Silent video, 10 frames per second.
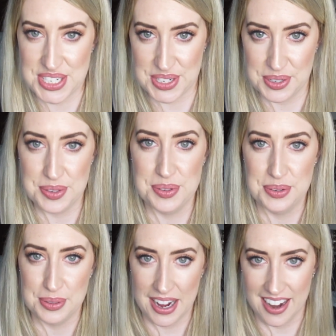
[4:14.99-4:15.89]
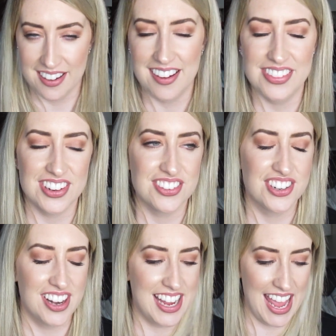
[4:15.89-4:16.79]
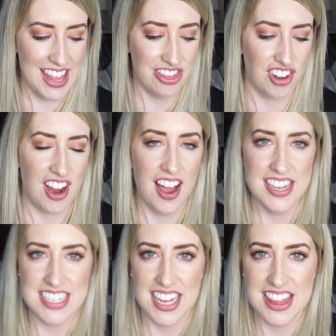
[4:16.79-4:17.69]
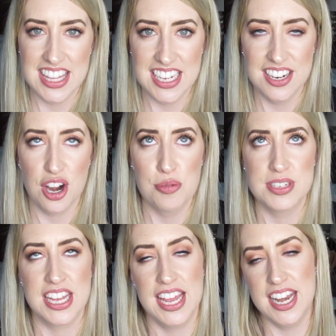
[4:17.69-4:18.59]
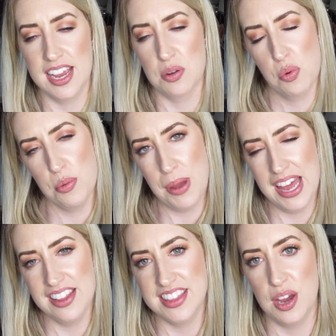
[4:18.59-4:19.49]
two are, they're, they're again, they're kind of like the Urban Decay Naked 1 palette.